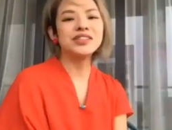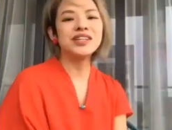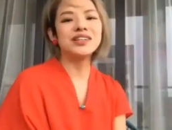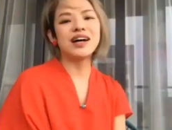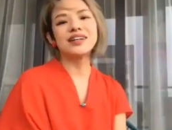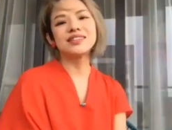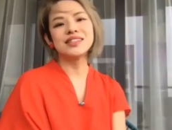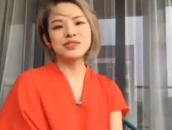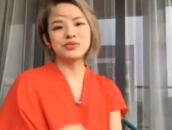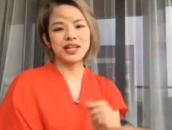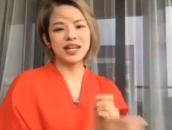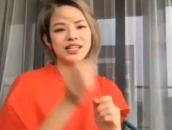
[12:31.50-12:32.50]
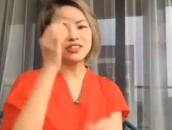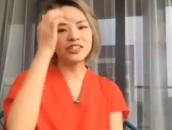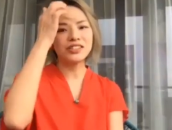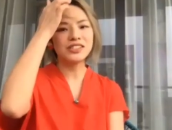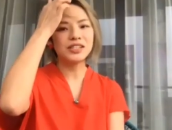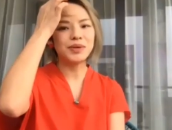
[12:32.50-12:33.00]
and artist
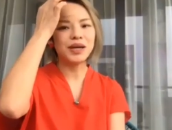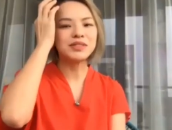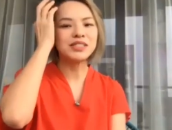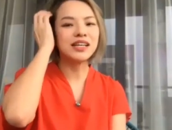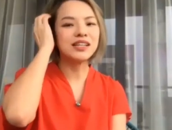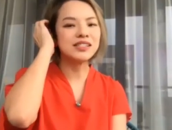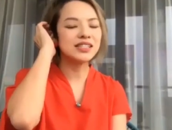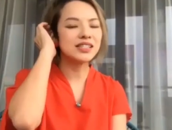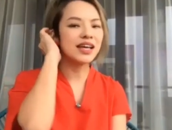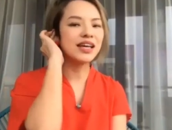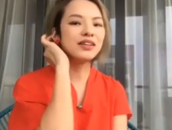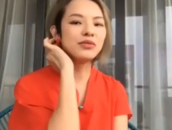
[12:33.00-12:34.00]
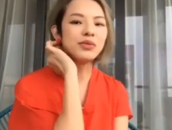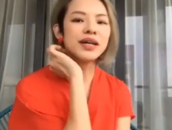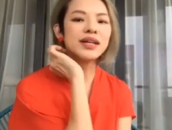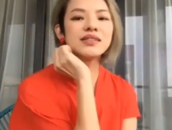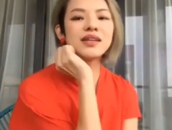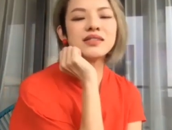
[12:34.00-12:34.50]
relationship have changed in any ways
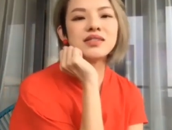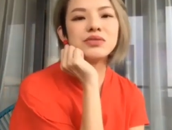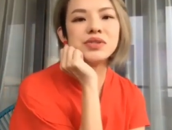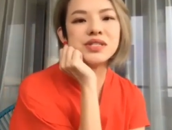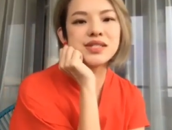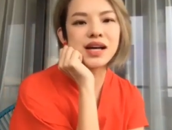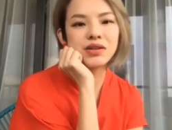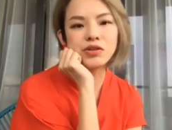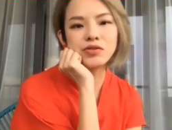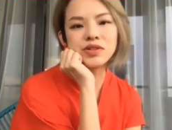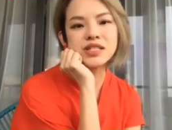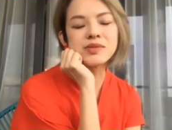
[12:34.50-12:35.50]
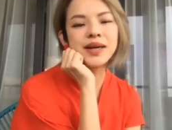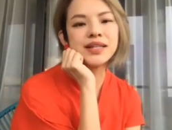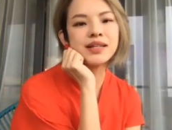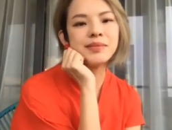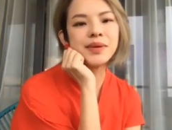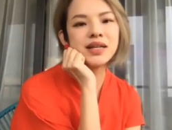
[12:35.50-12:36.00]
as a result of this
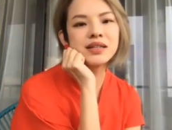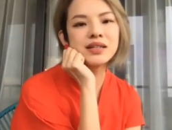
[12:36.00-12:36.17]
pandemic?